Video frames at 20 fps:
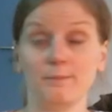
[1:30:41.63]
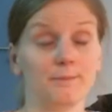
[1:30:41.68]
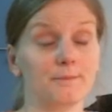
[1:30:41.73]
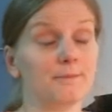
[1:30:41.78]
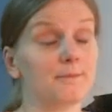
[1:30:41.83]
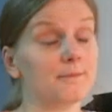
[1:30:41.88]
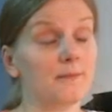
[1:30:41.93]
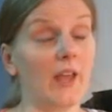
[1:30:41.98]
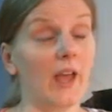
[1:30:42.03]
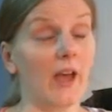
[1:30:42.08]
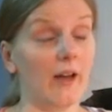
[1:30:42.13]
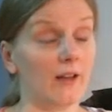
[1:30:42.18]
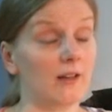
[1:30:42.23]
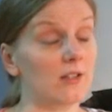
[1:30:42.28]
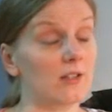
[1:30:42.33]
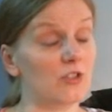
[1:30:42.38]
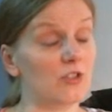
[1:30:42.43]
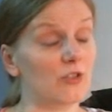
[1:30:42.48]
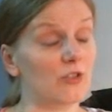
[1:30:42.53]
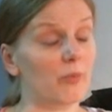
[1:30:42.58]
yeah, it
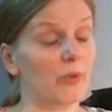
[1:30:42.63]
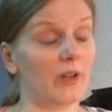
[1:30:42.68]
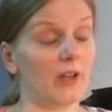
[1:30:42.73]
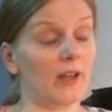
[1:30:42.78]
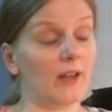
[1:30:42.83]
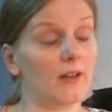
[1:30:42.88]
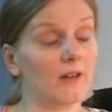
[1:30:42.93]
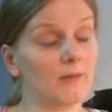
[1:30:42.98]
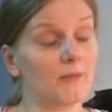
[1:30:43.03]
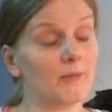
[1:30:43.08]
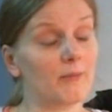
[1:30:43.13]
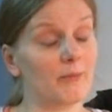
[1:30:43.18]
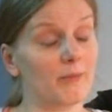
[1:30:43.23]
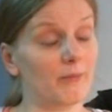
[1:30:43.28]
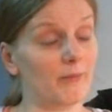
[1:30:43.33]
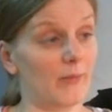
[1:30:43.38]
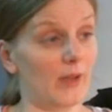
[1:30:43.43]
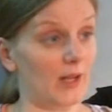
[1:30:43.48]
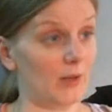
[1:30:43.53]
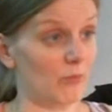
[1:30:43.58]
should be
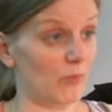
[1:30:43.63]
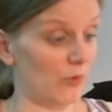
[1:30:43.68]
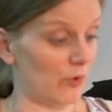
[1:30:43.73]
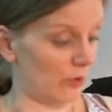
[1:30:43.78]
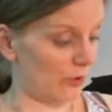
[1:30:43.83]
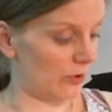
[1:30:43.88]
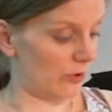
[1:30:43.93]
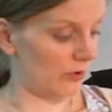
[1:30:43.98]
made more